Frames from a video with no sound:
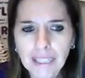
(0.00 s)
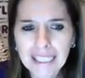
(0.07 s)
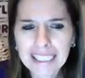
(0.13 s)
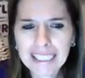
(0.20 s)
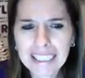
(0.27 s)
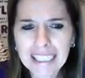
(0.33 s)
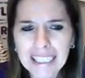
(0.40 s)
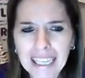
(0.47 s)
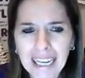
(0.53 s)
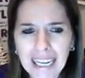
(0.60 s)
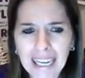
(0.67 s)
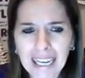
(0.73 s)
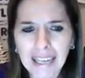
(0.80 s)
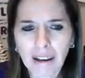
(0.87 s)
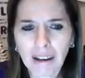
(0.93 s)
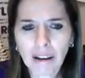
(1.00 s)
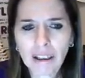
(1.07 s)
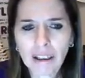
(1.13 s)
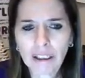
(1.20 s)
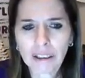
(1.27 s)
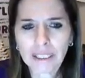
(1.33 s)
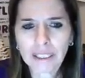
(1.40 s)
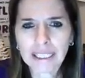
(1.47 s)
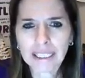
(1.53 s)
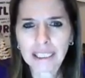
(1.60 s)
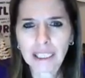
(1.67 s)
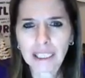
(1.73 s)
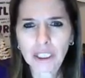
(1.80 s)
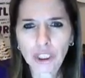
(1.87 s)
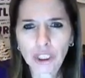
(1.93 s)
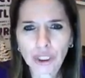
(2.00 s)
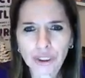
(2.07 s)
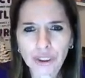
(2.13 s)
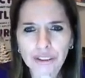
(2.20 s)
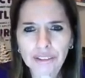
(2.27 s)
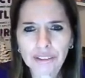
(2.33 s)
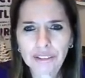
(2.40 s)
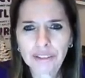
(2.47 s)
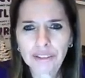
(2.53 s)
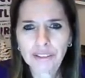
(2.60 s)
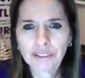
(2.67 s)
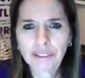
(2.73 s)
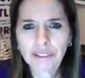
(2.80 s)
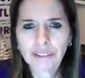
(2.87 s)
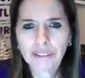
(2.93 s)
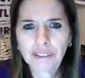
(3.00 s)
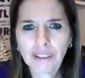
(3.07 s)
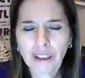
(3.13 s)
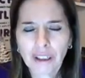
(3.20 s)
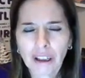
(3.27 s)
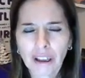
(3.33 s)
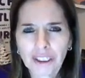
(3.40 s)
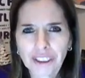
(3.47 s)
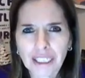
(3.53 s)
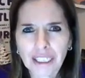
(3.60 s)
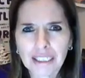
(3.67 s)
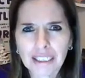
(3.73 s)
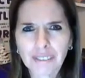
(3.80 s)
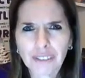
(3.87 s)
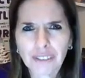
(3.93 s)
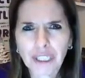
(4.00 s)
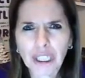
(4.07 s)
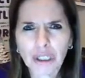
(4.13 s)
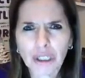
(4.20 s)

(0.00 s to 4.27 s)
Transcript: E-A-R in learn are standing for the